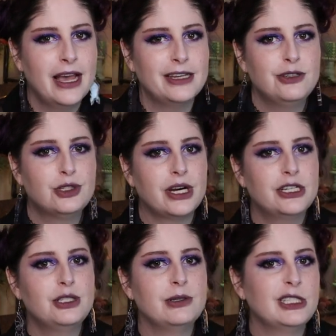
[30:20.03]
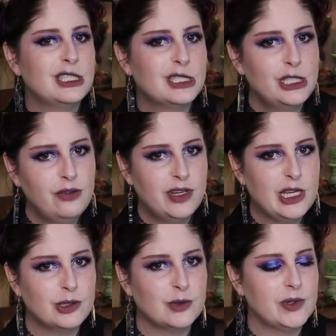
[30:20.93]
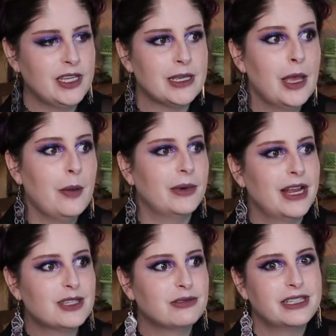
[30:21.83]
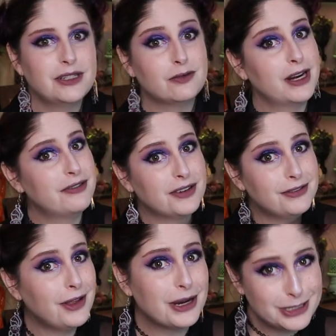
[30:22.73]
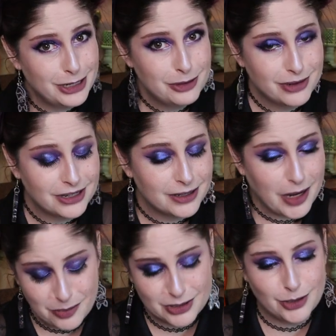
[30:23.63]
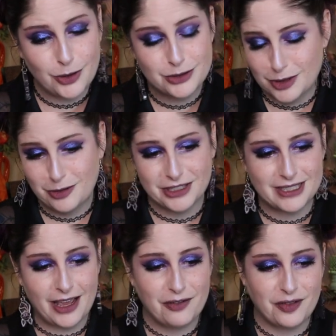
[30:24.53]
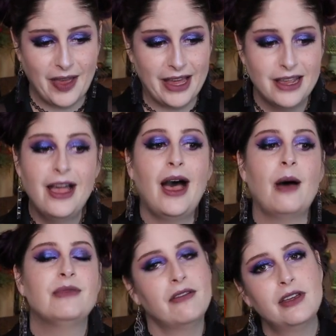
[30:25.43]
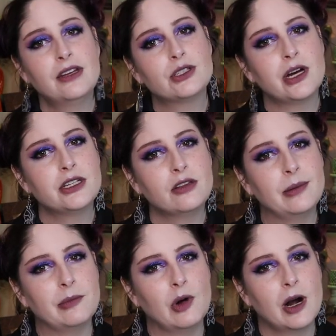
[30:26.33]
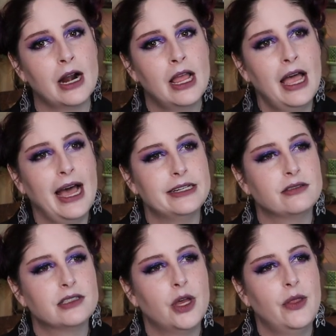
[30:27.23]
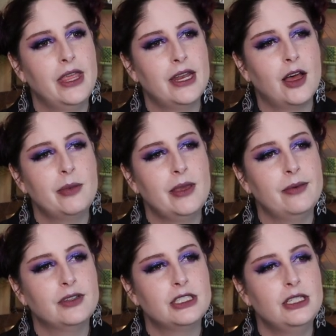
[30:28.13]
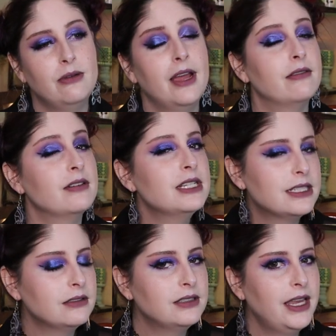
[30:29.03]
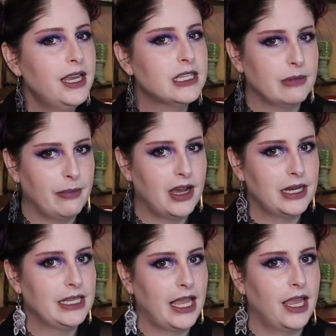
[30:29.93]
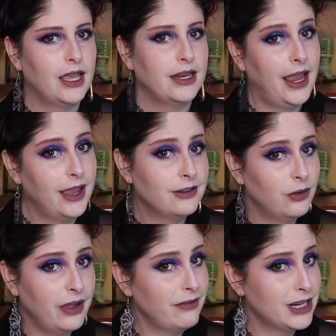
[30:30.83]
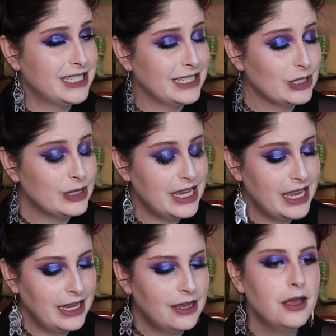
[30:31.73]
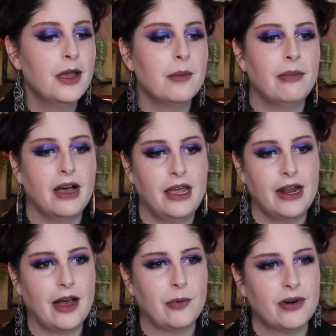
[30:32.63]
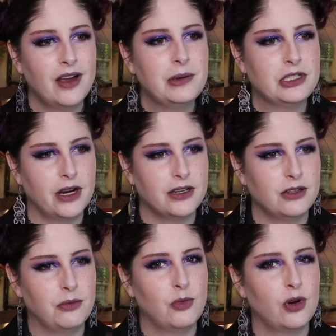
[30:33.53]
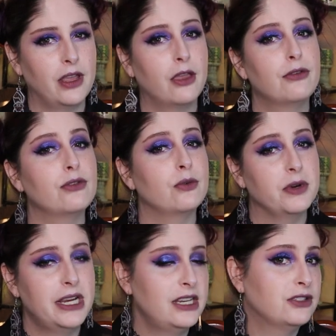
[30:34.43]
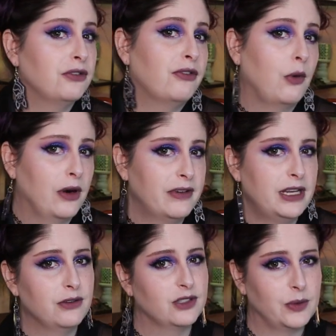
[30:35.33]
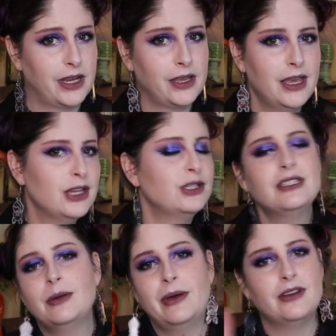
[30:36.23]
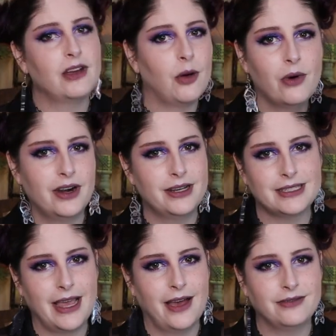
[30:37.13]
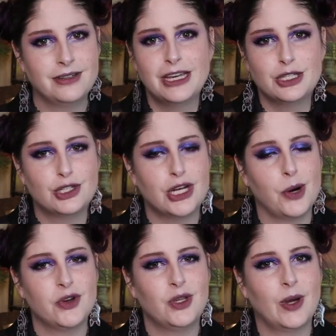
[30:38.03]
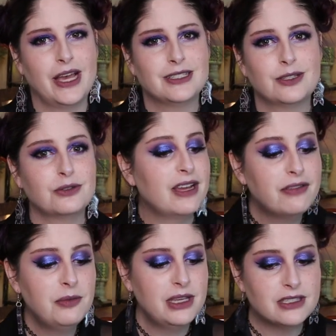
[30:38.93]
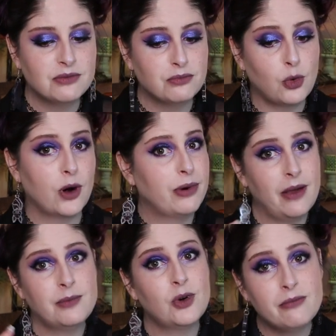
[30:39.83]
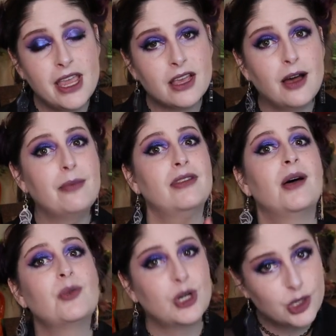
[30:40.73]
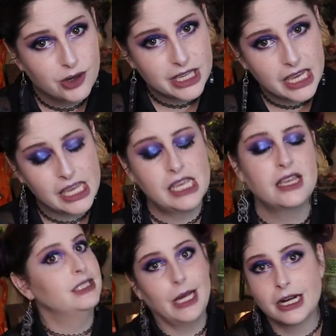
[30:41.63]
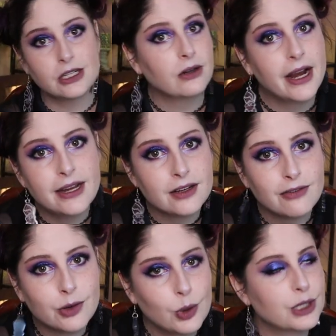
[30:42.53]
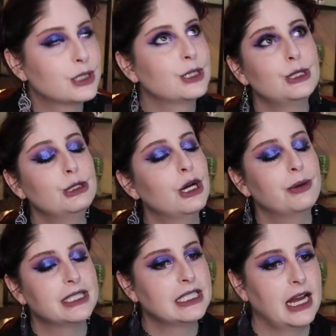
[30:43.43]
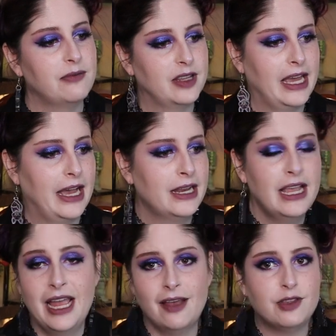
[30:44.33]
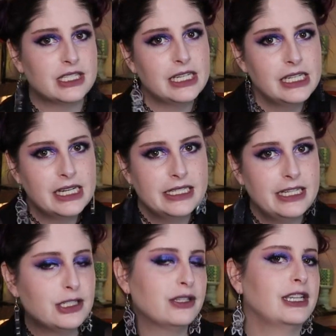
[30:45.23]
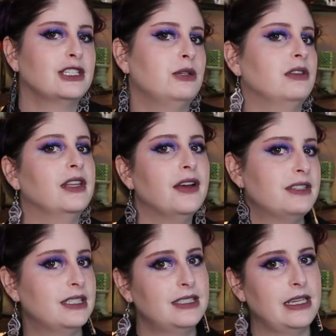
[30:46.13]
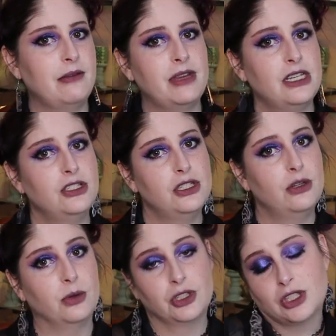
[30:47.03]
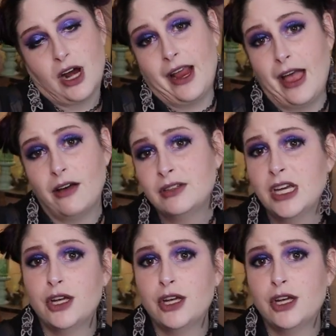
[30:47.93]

I do try to do at least two videos a week, but as we're getting ready for Vlogtober, I'm so so excited for that. I'm definitely going to try and do a little bit more. I don't know that I'll be able to do every single day because my body can't handle every single day, but I'll probably try and do more like three to four videos a week, just depending on what it is I have to share with you guys. There'll definitely be some more, probably more makeup, a lot more cooking, decorating, of course, because you know it's time for that. If there's any ideas or things you would love to see me do or try out